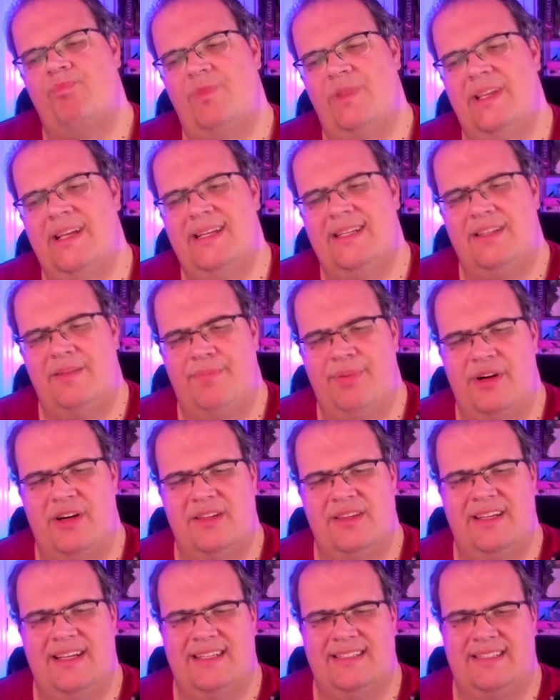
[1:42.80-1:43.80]
His
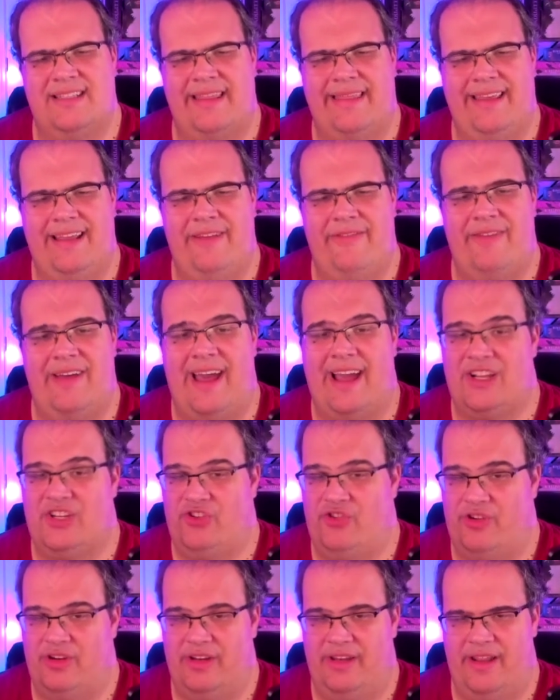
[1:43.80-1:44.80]
ability is Thief
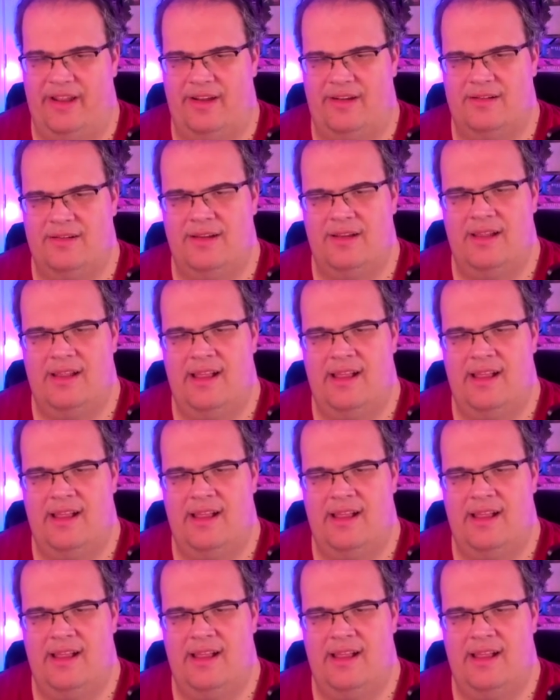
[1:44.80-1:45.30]
Extraordinaire.